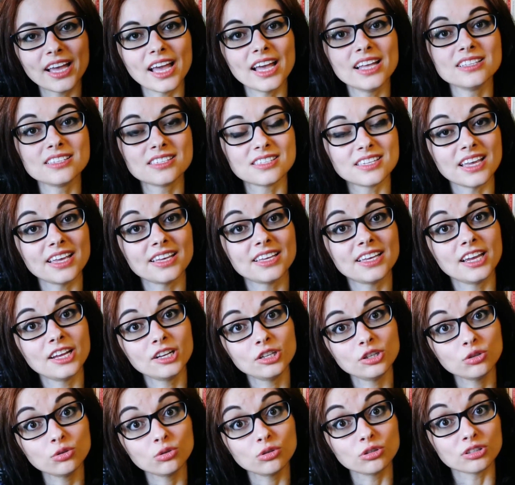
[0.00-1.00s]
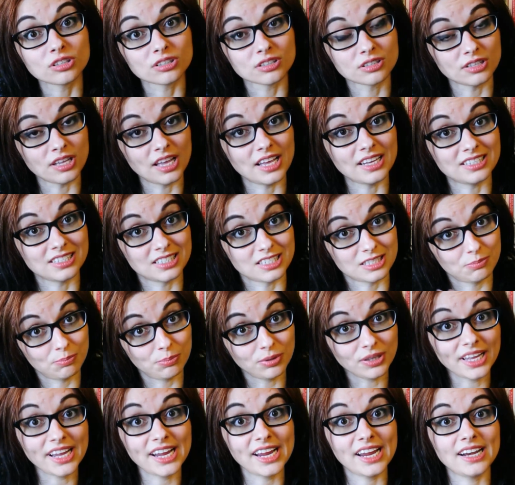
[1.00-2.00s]
and say, can you
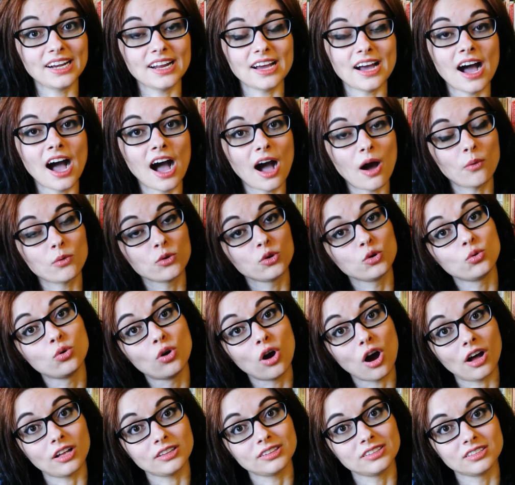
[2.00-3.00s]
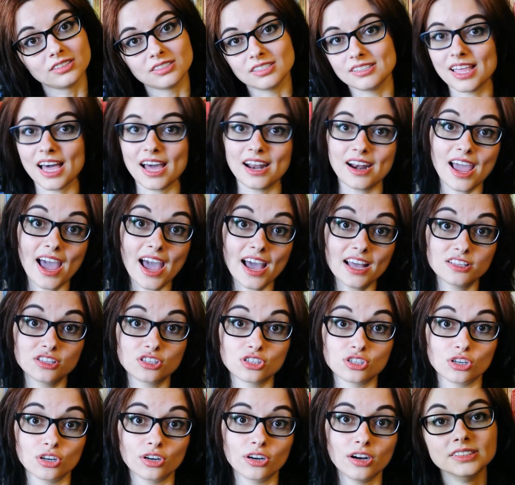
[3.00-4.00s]
explain how you got to that
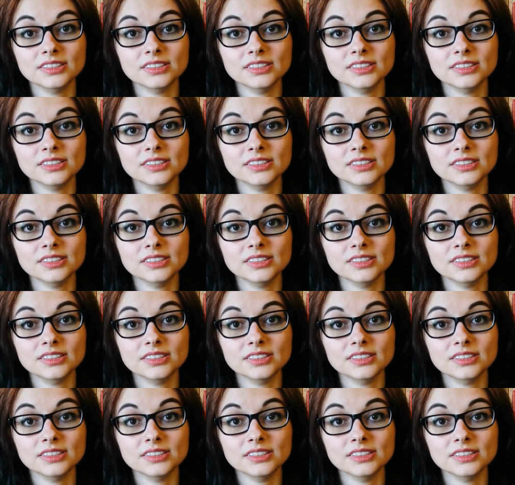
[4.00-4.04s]
answer?